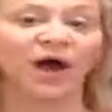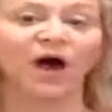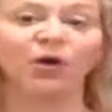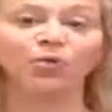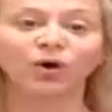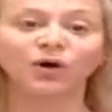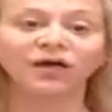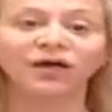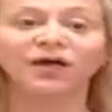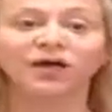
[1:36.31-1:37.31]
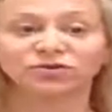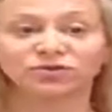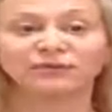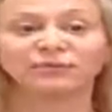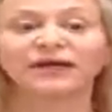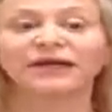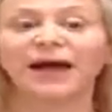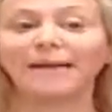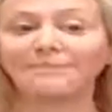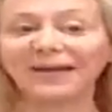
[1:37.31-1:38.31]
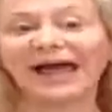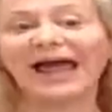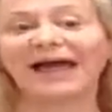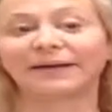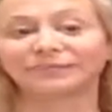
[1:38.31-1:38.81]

a working treatment plan.